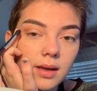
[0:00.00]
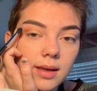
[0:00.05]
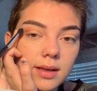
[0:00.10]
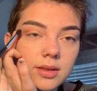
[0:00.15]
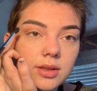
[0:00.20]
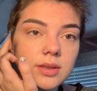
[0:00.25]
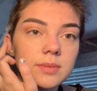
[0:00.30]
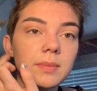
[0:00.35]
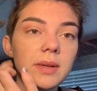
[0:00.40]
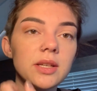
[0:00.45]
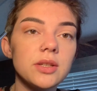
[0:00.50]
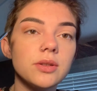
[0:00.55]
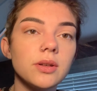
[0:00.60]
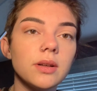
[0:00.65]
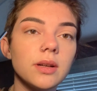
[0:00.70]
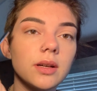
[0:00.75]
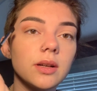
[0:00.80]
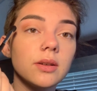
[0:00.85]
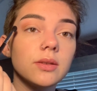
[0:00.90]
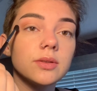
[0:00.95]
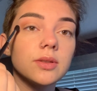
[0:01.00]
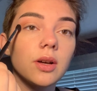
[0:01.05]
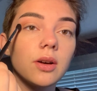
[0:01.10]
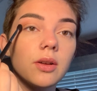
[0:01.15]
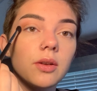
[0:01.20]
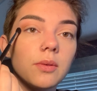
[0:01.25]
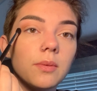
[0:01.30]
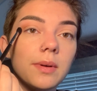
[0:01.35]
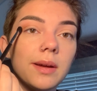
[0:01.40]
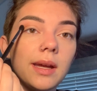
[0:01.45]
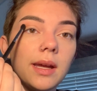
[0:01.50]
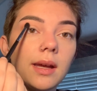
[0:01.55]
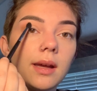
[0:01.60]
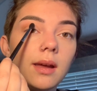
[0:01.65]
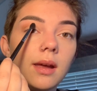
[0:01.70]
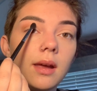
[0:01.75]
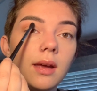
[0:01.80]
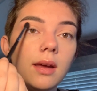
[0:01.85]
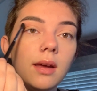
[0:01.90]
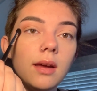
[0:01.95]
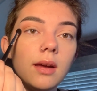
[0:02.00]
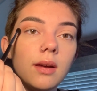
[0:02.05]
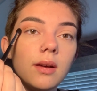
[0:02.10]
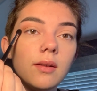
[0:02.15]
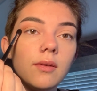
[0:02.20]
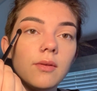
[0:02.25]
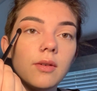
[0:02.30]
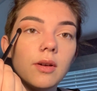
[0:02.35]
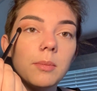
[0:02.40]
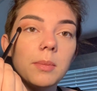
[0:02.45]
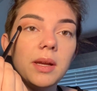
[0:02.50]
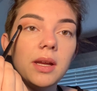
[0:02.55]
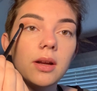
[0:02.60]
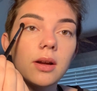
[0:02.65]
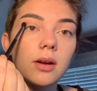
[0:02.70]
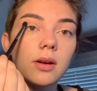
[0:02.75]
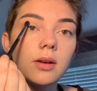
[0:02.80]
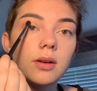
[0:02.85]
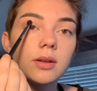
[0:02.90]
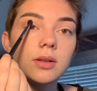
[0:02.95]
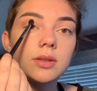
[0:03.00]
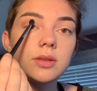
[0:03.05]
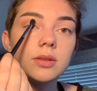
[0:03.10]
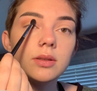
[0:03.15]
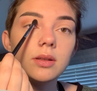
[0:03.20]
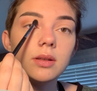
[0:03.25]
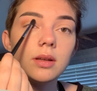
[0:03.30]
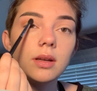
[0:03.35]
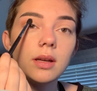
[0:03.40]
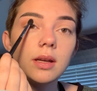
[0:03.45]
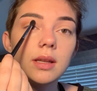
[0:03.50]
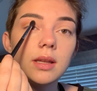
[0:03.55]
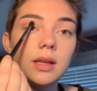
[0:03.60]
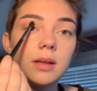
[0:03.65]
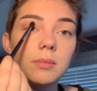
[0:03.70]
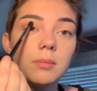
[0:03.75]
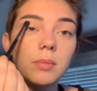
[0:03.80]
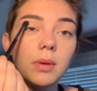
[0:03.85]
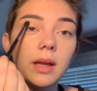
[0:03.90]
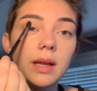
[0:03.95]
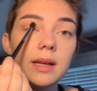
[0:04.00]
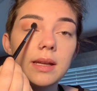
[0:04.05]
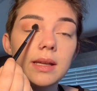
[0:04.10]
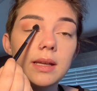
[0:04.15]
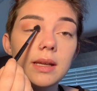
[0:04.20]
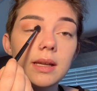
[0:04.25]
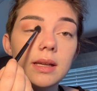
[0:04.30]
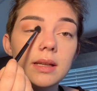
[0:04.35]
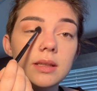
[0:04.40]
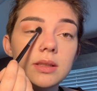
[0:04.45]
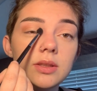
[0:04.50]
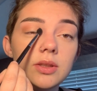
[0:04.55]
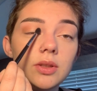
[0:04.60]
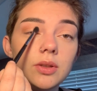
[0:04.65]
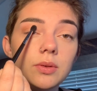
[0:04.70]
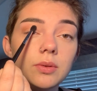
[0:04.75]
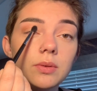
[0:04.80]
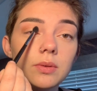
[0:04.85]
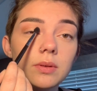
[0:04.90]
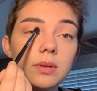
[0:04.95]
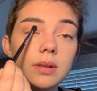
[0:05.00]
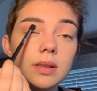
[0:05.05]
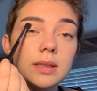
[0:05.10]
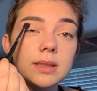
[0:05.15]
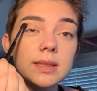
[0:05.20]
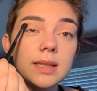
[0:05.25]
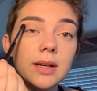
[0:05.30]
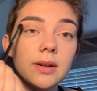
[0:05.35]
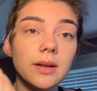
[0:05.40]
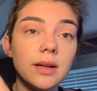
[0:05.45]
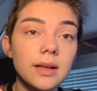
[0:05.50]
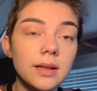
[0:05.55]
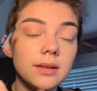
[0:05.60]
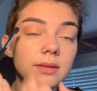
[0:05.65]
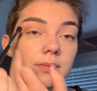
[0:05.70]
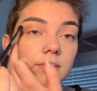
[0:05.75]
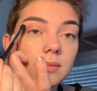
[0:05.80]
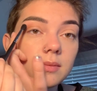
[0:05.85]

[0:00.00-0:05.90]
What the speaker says: And just make sure it goes all the way from here and then blend it into this area.